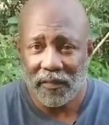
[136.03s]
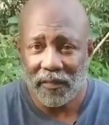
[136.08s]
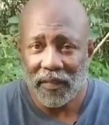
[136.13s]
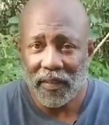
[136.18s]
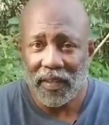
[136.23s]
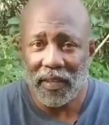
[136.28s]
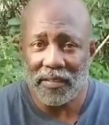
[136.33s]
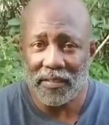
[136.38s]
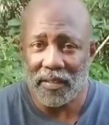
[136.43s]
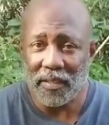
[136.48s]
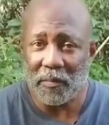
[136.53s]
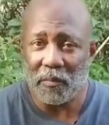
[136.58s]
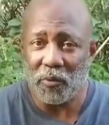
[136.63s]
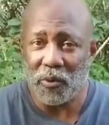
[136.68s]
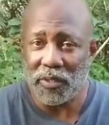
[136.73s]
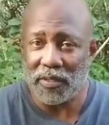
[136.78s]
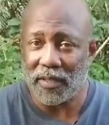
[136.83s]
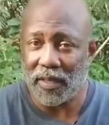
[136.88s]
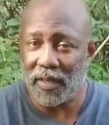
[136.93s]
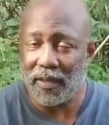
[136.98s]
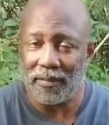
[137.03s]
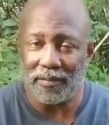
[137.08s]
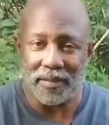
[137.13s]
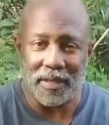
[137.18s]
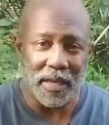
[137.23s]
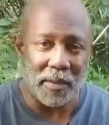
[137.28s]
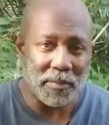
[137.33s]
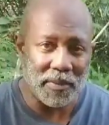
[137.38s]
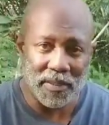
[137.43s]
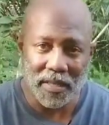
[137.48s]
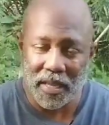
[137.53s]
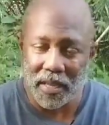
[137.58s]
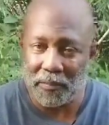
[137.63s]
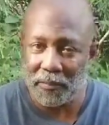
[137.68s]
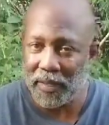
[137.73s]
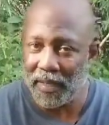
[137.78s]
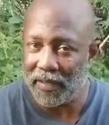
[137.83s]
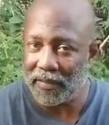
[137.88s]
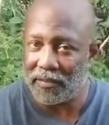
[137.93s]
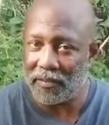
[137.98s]
He's in the Boy Scouts. I'm a
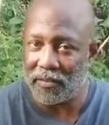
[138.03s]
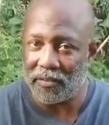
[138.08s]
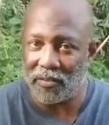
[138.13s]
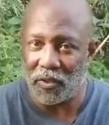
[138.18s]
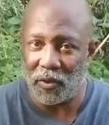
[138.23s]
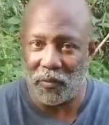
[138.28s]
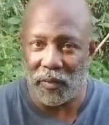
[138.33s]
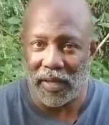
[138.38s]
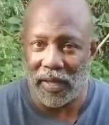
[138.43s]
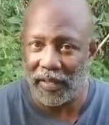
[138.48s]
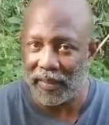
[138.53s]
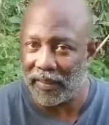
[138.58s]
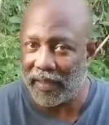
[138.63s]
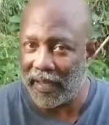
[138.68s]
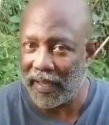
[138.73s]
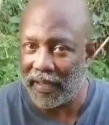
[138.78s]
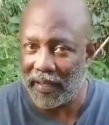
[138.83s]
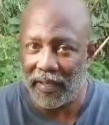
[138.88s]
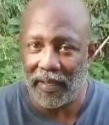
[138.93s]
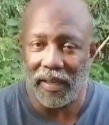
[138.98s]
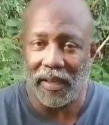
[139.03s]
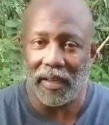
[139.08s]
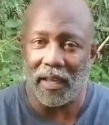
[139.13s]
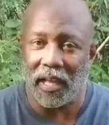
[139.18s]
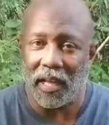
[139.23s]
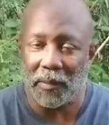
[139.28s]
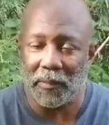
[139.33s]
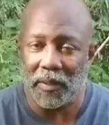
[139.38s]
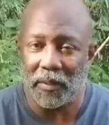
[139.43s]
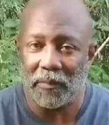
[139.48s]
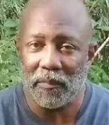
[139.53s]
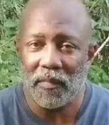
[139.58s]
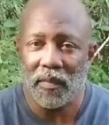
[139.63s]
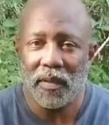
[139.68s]
Scoutmaster, so we got that in common.